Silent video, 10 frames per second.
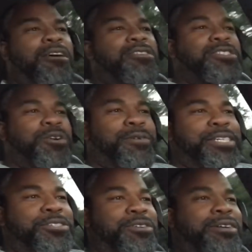a long
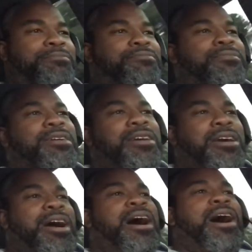story short,
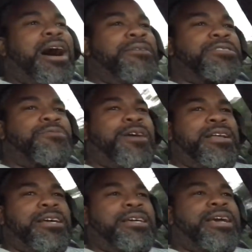I was
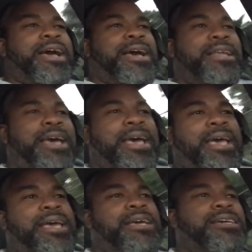running at
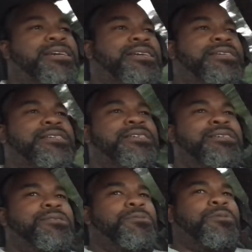a
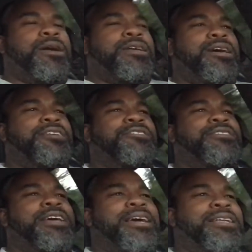
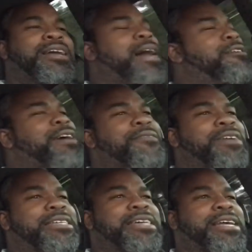100 and I don't have
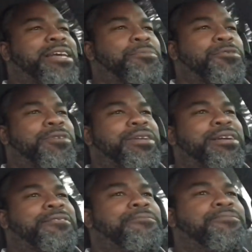the exact number on
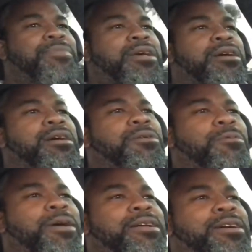here.
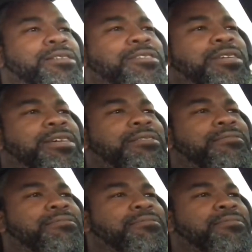100
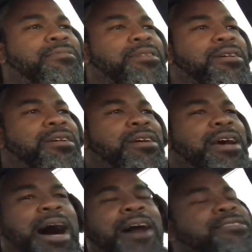and
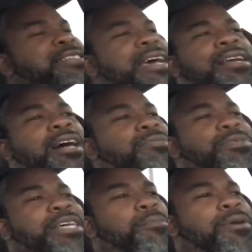I'll just say it
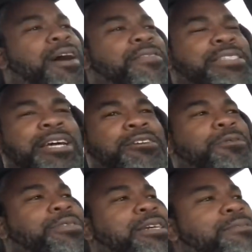100% profit because I don't
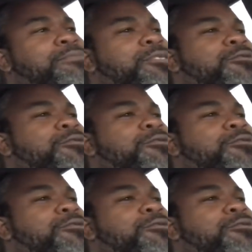know what the